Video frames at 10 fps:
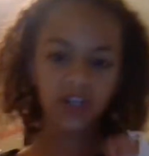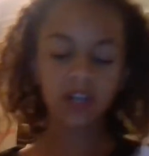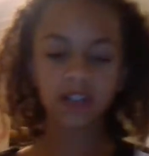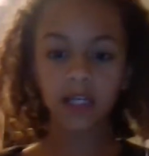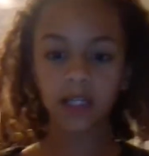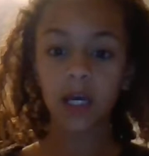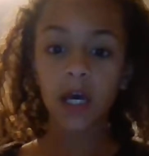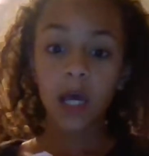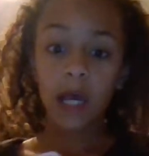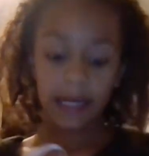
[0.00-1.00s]
videos lately.
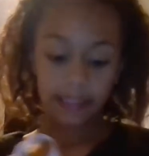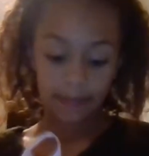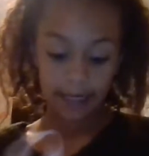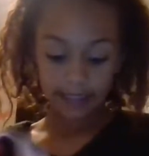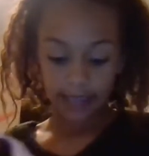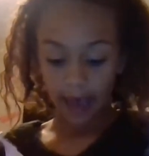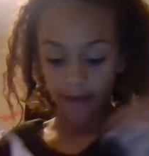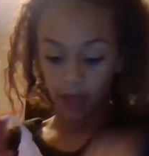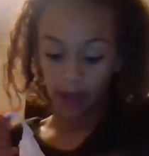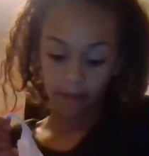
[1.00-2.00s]
It's because I
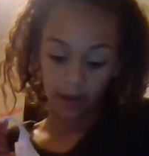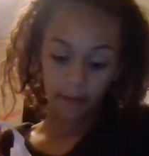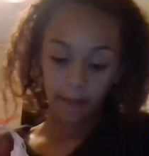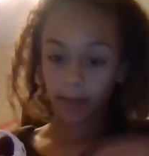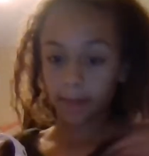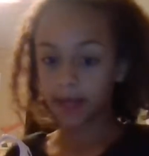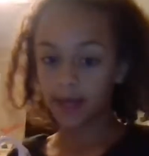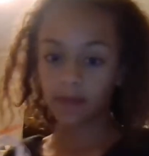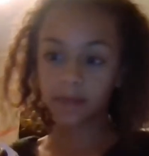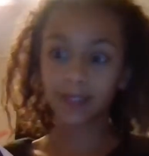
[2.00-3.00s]
haven't had many people to play
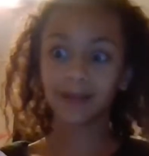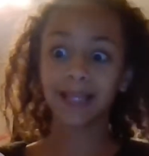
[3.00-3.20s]
in them, so